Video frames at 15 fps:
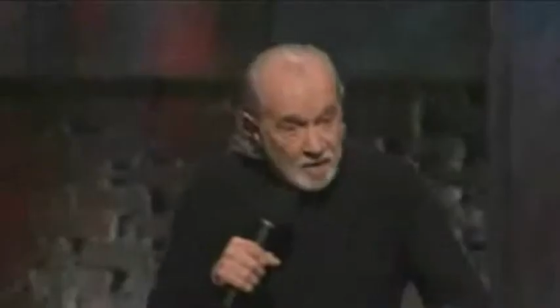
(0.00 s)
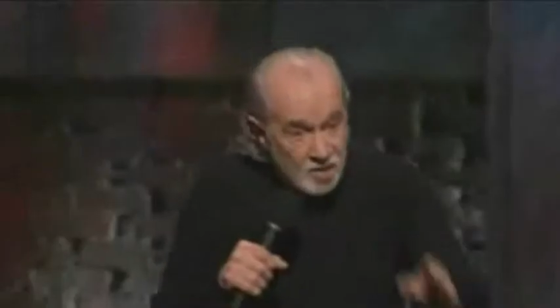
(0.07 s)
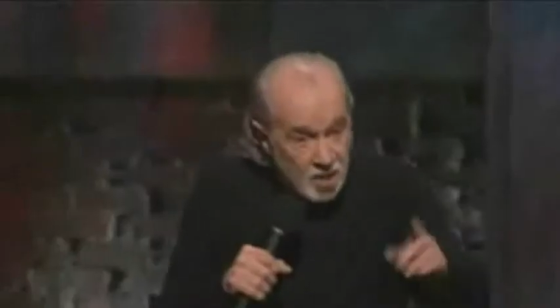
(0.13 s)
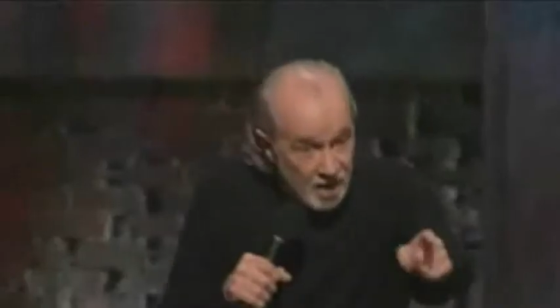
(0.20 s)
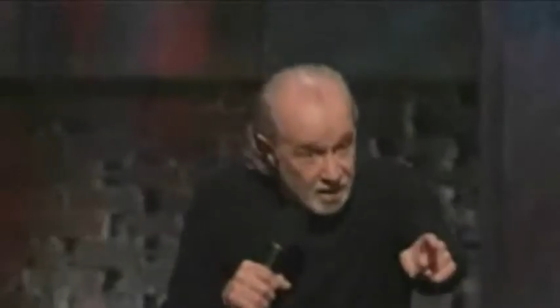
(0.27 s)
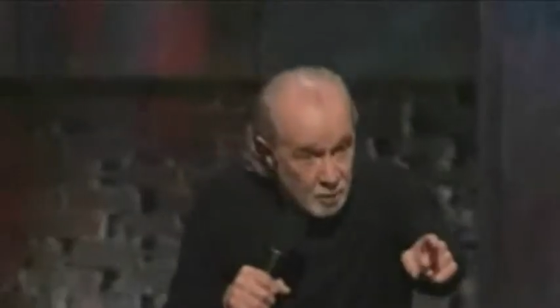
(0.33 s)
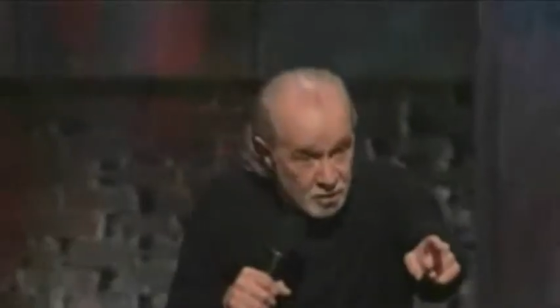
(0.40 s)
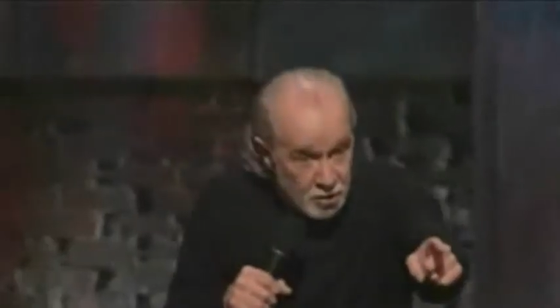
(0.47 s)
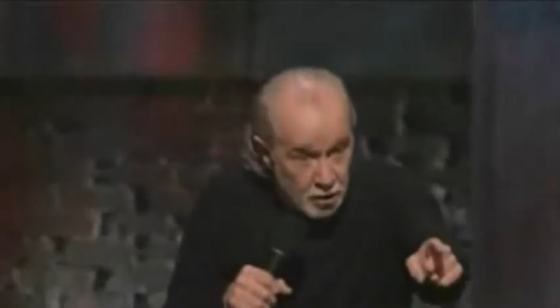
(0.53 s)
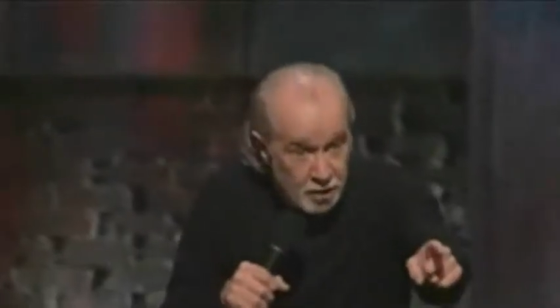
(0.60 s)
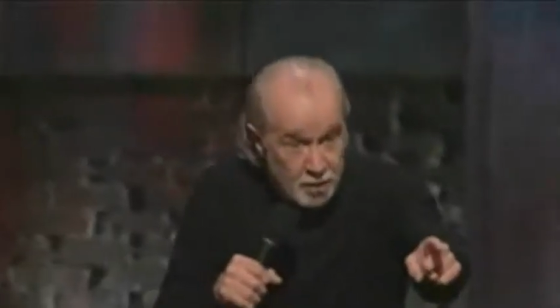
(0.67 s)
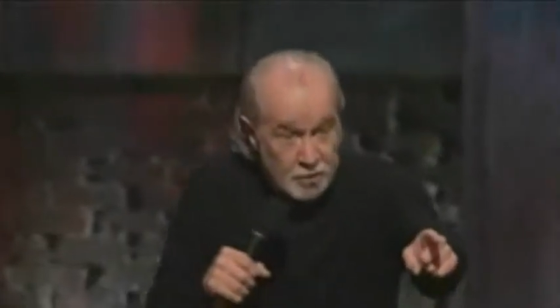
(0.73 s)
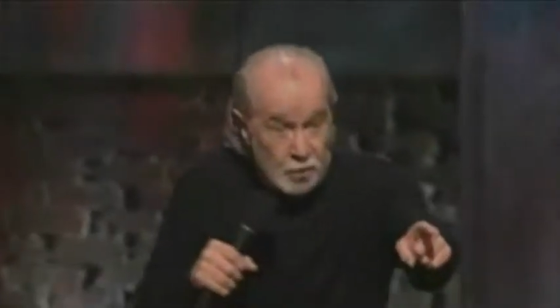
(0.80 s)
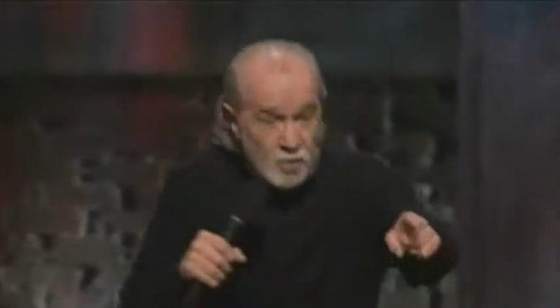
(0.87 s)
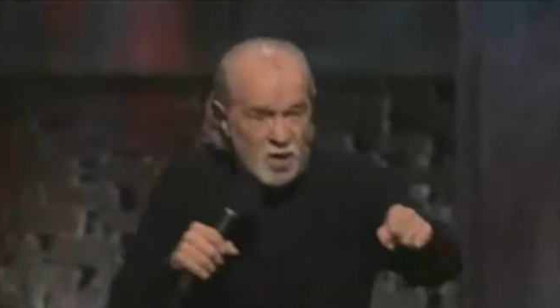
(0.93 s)
I'll tell you what
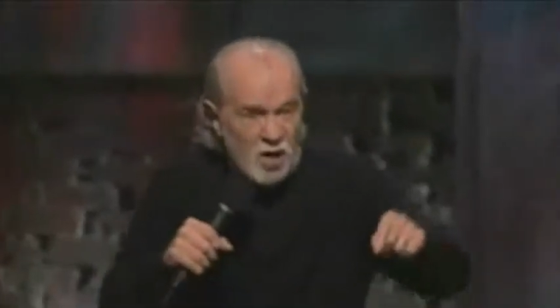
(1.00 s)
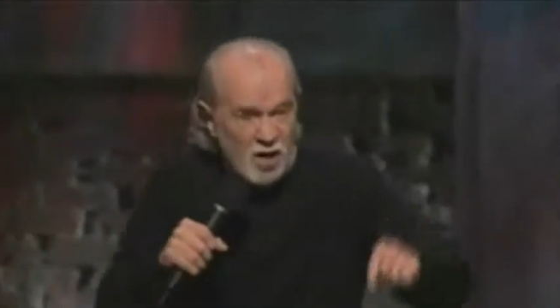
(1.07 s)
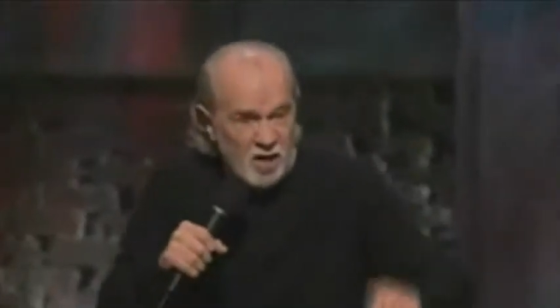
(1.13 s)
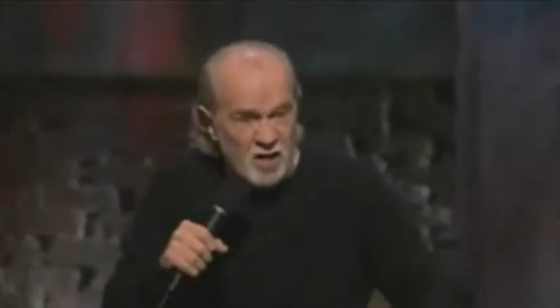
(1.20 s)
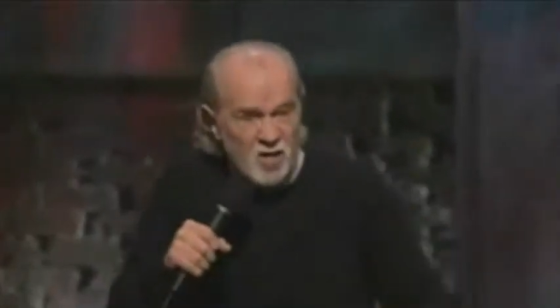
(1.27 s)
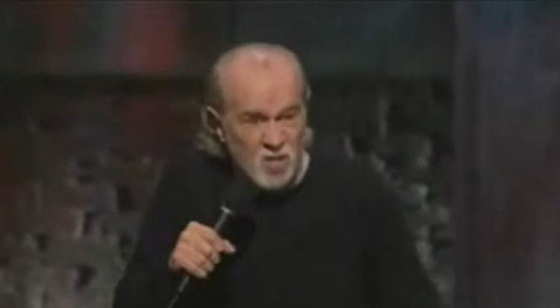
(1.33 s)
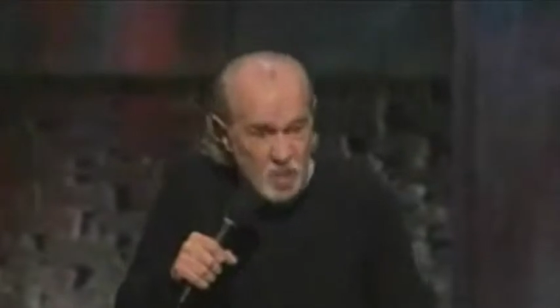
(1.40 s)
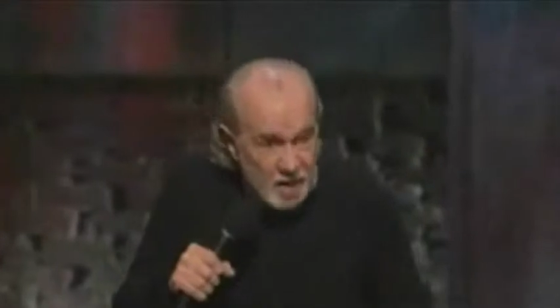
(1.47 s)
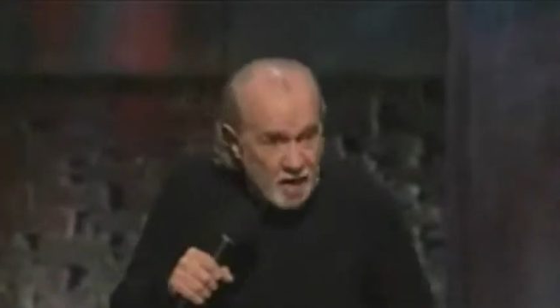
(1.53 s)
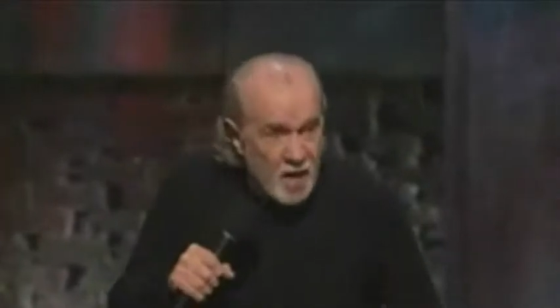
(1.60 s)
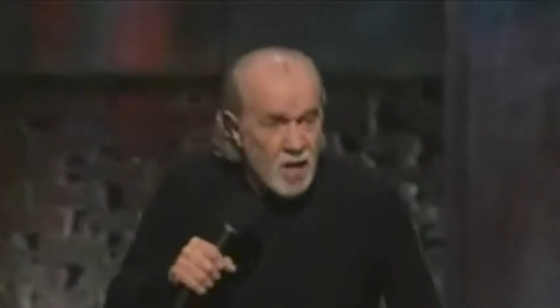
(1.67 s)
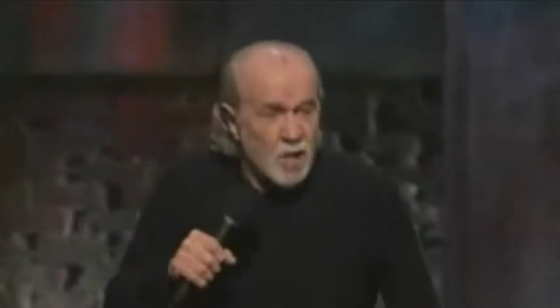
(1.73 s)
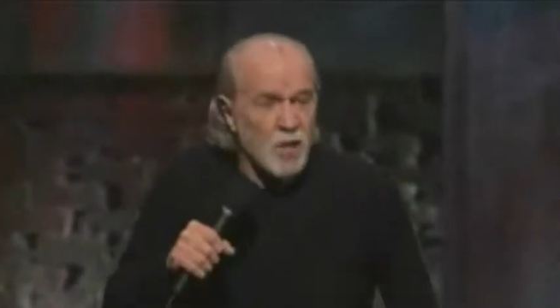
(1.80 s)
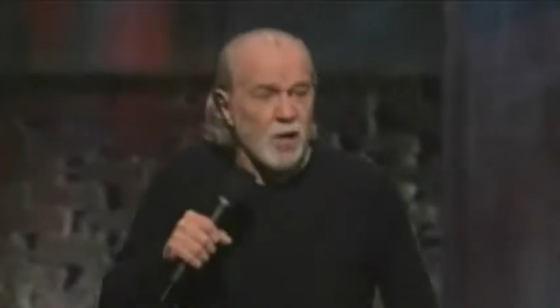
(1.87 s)
you're going to do. You're going to get sick,